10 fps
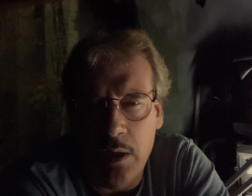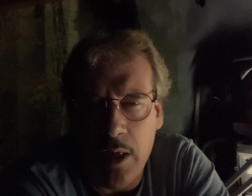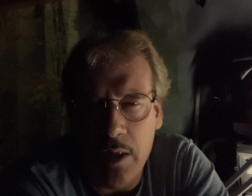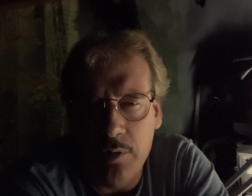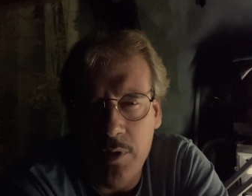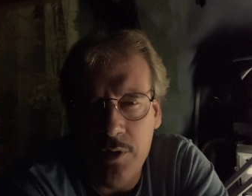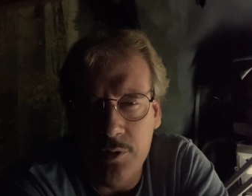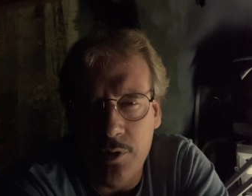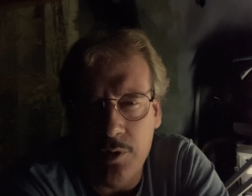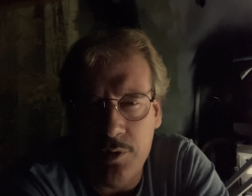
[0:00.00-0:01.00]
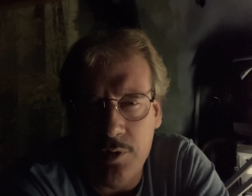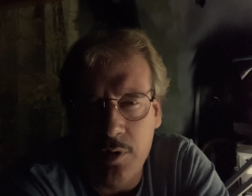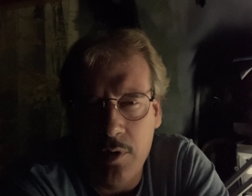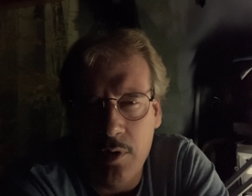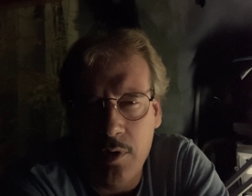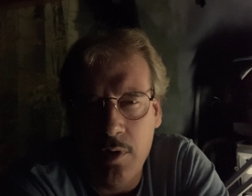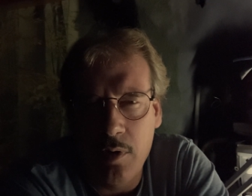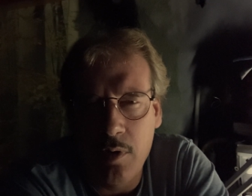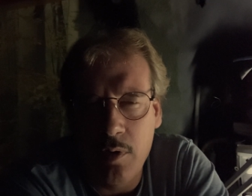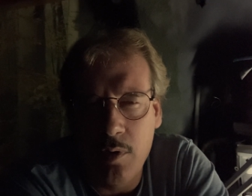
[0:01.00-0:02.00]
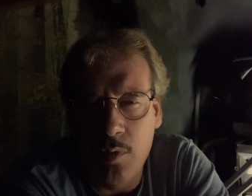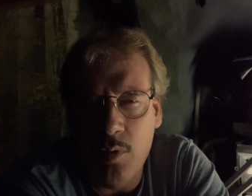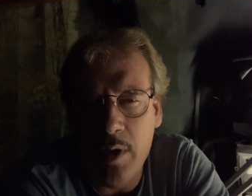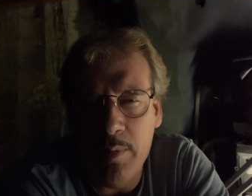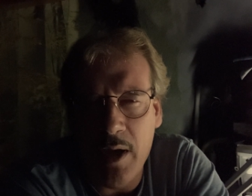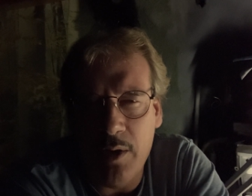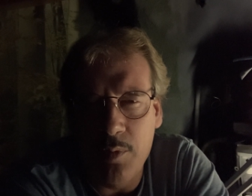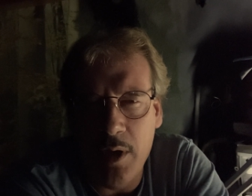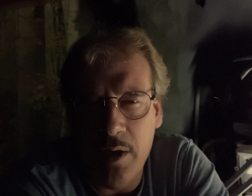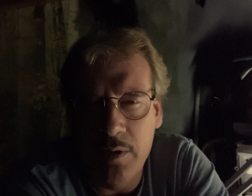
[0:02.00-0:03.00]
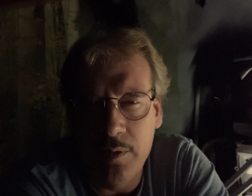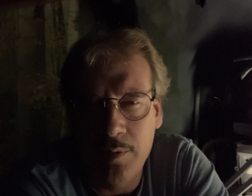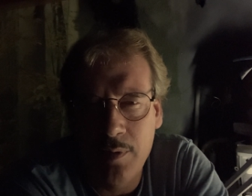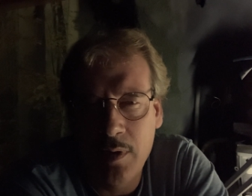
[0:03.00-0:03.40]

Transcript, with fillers: a lot of research way back when.